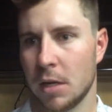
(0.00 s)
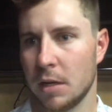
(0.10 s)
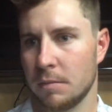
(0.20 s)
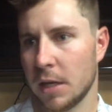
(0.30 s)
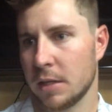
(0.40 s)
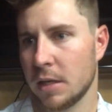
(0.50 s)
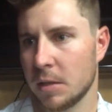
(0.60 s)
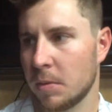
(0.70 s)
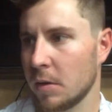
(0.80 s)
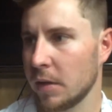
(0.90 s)
But, it, like I said,
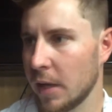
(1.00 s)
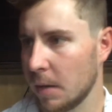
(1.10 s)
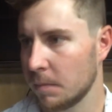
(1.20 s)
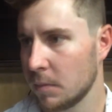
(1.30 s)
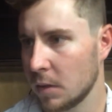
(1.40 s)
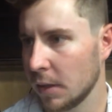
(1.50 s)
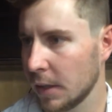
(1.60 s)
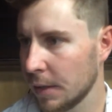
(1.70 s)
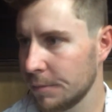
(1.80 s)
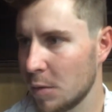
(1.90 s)
it's part of the game.
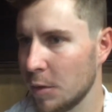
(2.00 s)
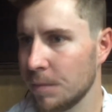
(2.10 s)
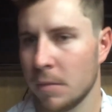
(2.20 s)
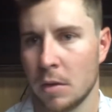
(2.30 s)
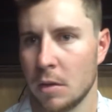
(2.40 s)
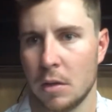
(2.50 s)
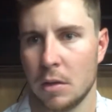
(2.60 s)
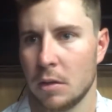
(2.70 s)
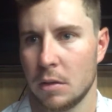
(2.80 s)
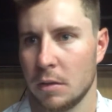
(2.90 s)
Nobody,
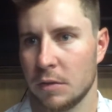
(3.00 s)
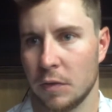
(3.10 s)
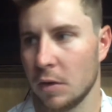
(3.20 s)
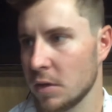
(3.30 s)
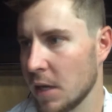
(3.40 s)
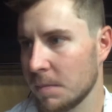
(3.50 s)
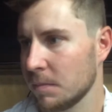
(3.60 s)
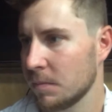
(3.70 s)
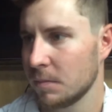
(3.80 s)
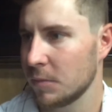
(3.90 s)
as far as I
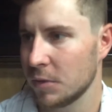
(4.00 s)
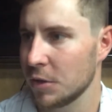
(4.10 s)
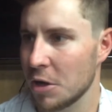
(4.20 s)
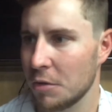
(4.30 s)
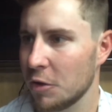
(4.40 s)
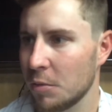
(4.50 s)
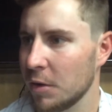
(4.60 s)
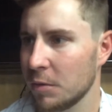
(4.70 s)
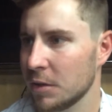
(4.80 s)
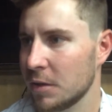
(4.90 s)
know,
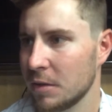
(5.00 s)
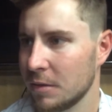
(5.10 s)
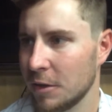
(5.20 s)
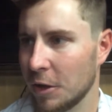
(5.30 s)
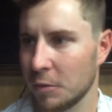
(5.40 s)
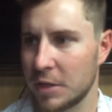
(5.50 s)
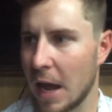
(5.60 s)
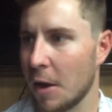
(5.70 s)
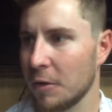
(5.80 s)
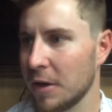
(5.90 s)
nobody was, you know,
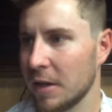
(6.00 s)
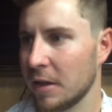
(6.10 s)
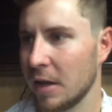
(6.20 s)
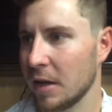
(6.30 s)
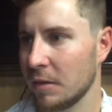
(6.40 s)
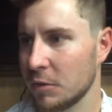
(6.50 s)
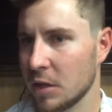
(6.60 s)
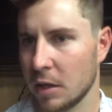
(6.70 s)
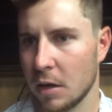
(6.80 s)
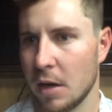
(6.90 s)
down or anything. Right. It was
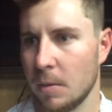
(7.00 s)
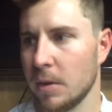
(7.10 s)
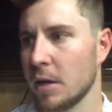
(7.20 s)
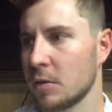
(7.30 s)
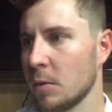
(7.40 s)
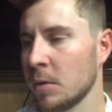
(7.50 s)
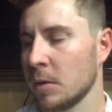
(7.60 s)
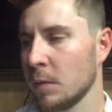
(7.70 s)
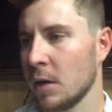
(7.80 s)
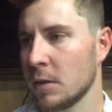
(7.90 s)
like, all right, we got to score
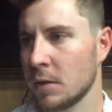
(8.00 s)
another run.